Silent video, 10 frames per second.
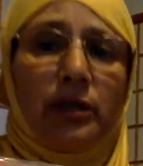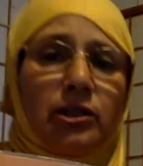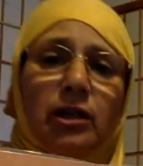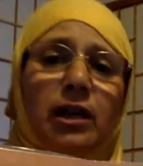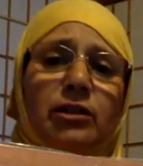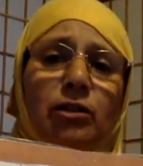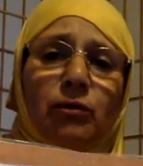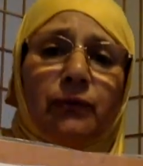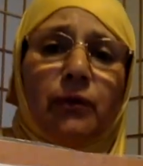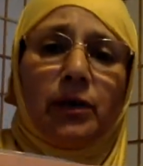discussing the
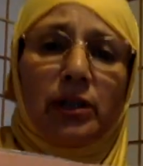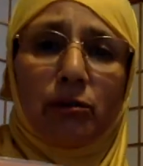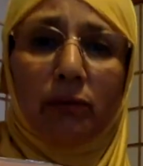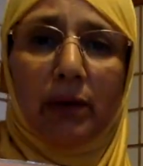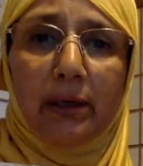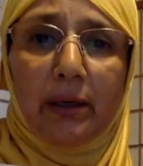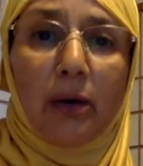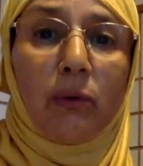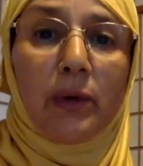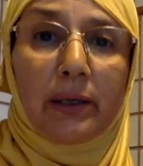phonics right
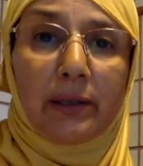now. We are